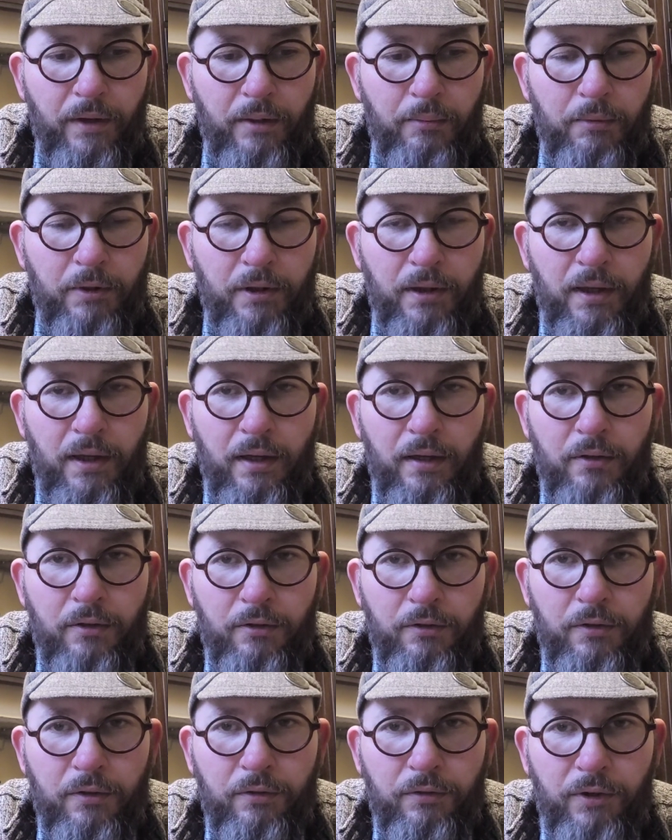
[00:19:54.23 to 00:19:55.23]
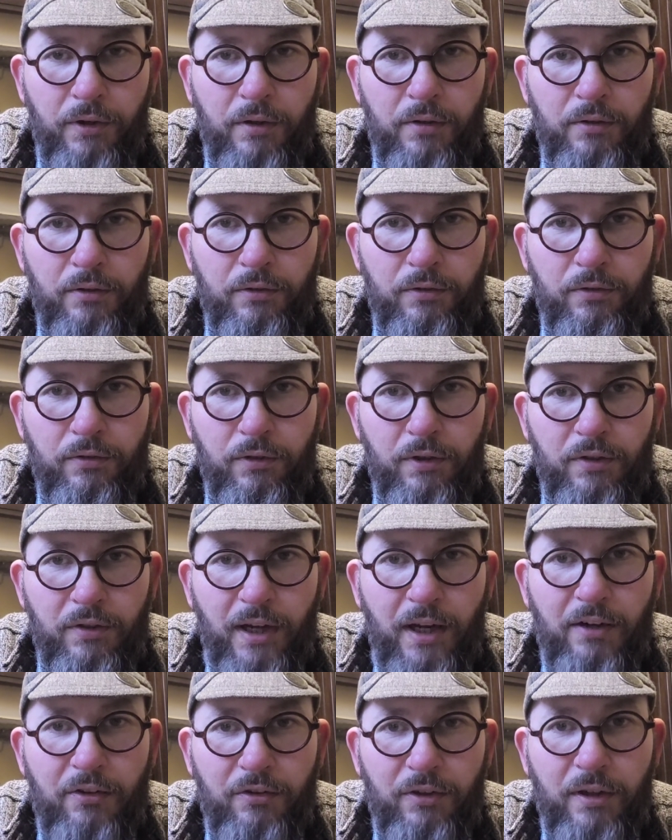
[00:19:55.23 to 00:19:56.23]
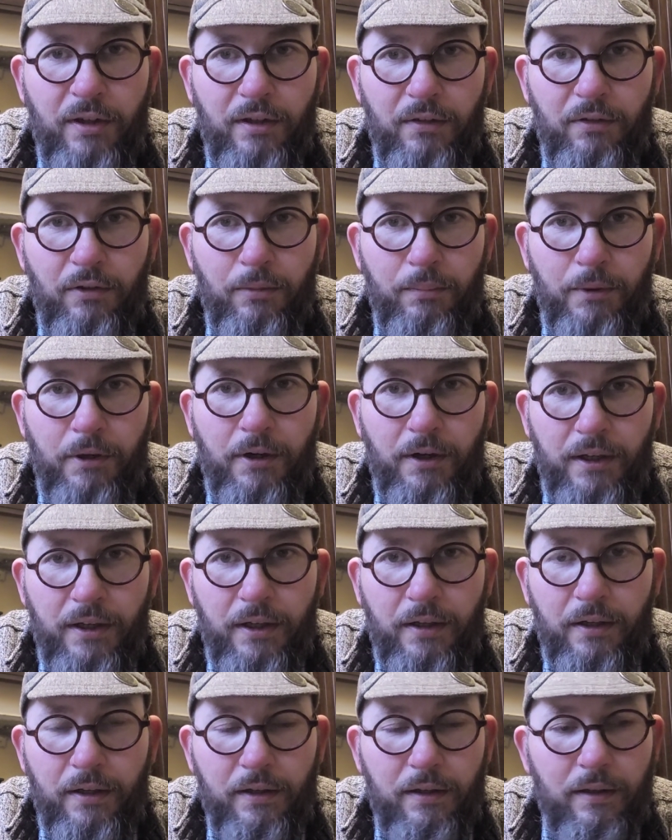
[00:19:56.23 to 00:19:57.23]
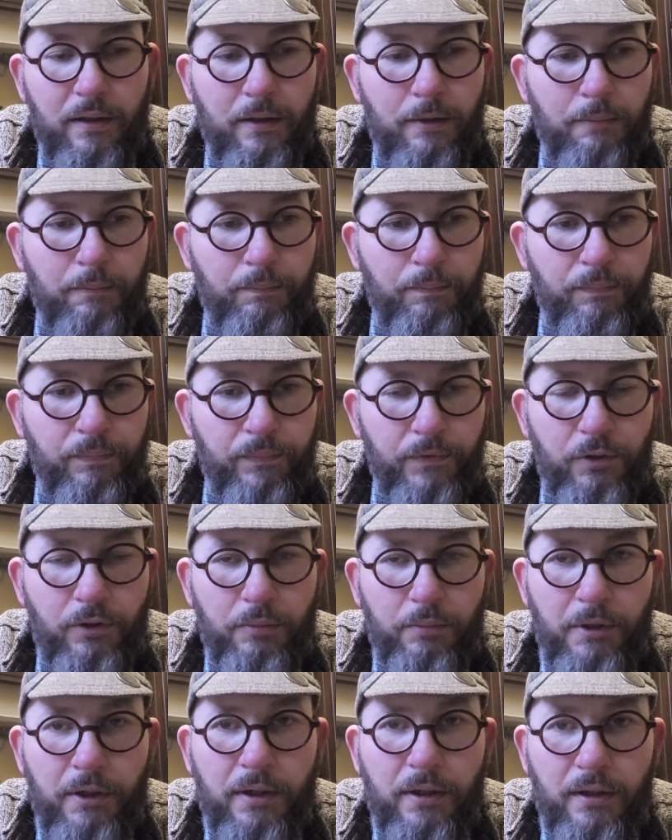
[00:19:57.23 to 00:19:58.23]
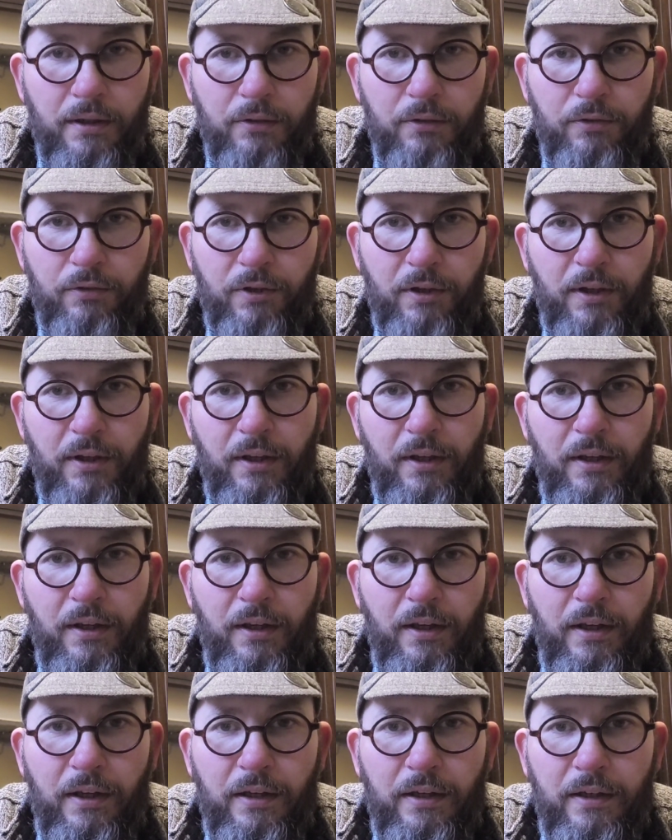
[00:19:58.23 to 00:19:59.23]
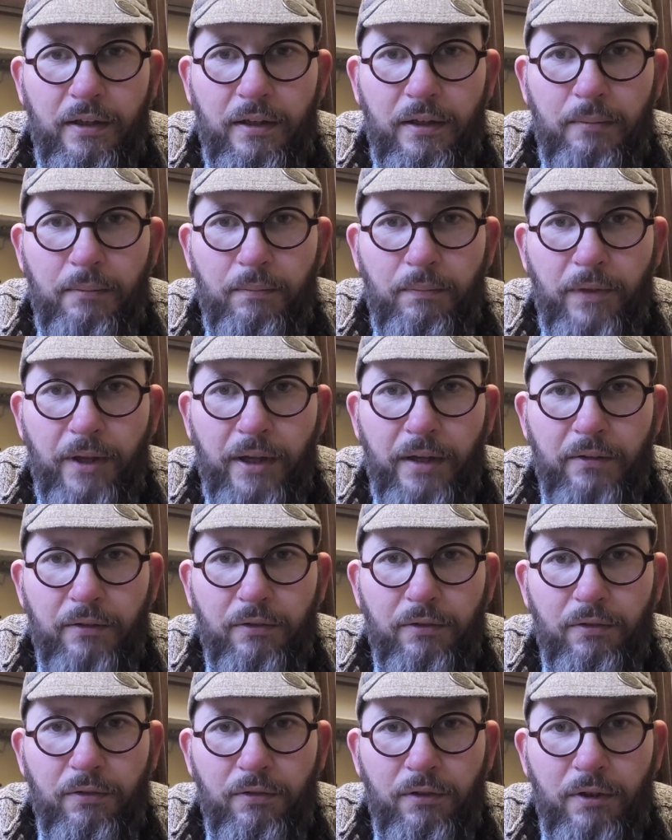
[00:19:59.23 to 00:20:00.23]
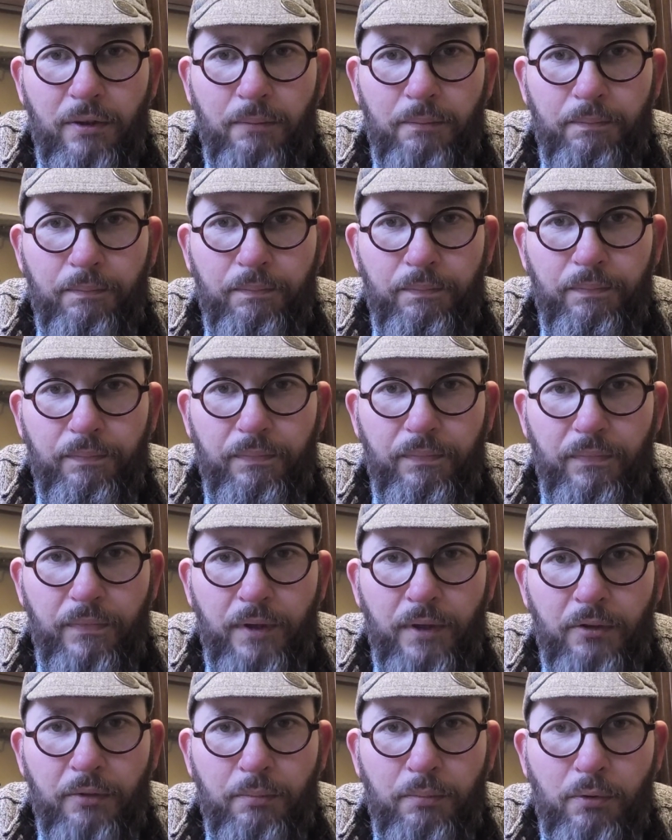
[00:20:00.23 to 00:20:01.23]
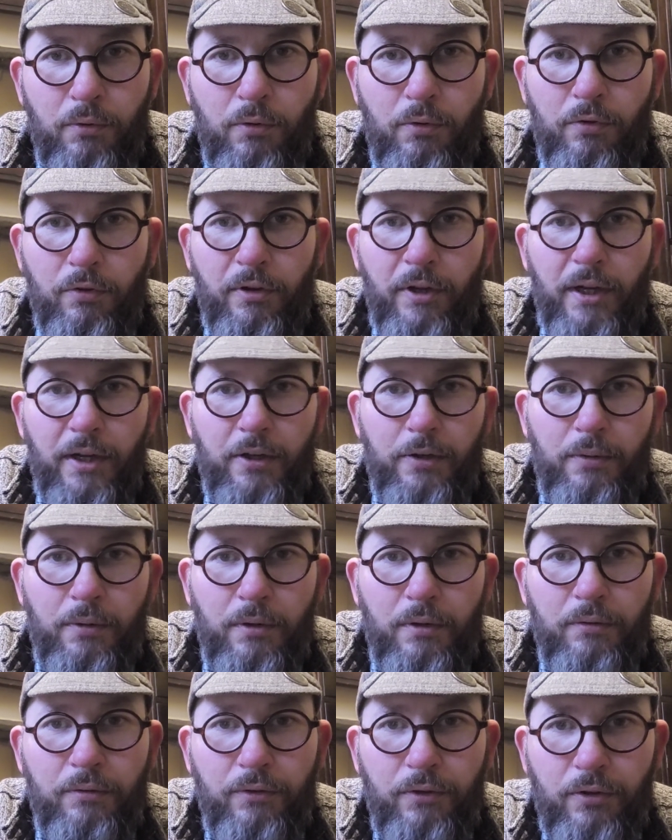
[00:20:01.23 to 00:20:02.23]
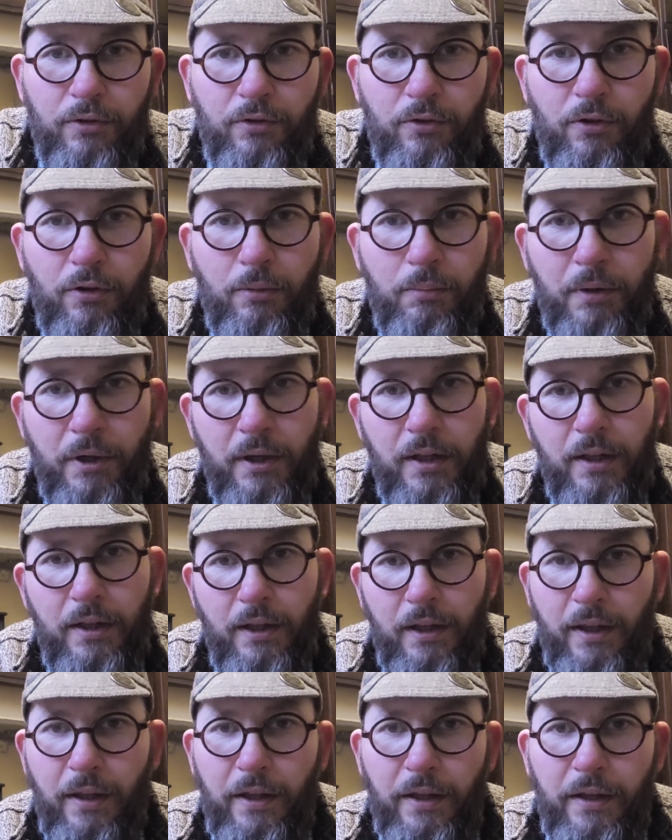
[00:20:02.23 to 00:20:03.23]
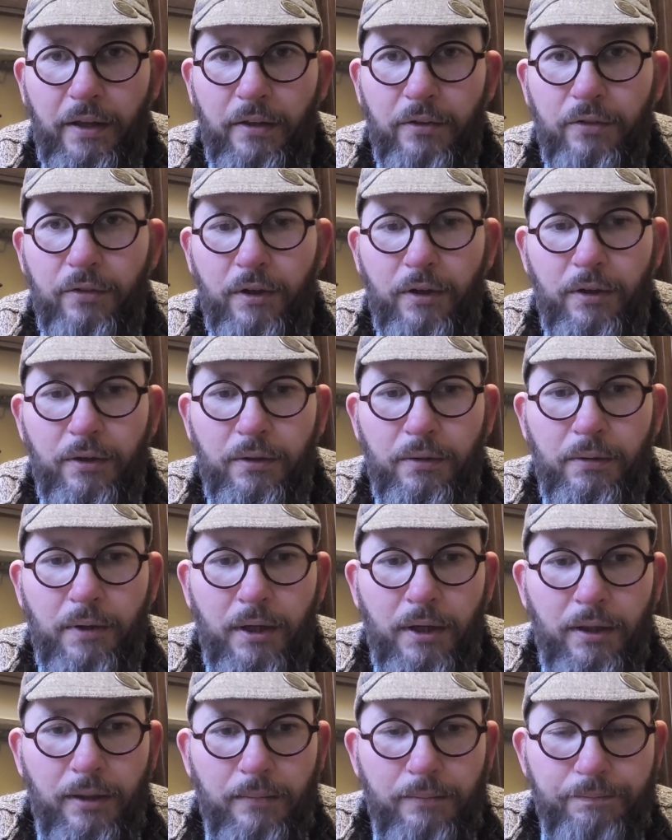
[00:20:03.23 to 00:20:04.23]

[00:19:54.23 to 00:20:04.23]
yeah, as far as attaching it to the bike, to the bars, that's it's more than adequate for the job. So